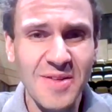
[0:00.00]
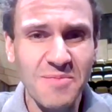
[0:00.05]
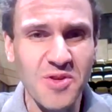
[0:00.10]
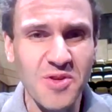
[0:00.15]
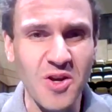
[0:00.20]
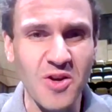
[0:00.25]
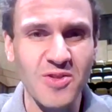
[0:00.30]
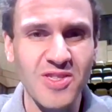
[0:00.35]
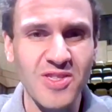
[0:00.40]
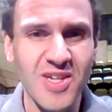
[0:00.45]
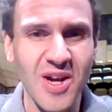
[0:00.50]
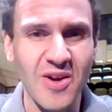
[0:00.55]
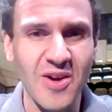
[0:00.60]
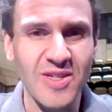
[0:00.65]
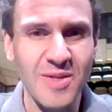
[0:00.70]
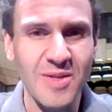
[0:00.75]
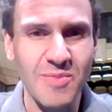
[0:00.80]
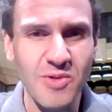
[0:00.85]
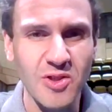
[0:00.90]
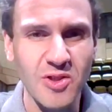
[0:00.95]

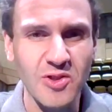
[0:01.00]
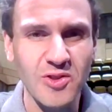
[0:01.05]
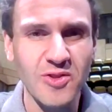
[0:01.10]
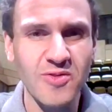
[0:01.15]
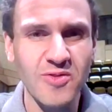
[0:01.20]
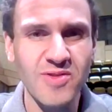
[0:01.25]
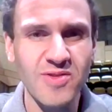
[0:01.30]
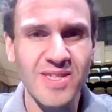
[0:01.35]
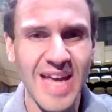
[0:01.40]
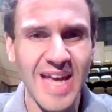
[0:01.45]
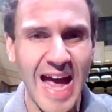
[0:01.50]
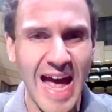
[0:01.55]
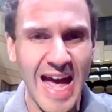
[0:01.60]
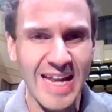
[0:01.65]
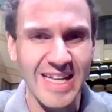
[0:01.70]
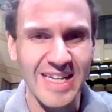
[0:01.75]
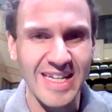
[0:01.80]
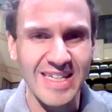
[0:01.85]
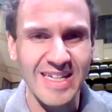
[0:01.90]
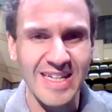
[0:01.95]
stereotypical loose
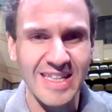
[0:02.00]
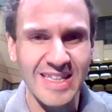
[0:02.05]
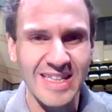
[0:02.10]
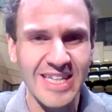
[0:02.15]
cannon,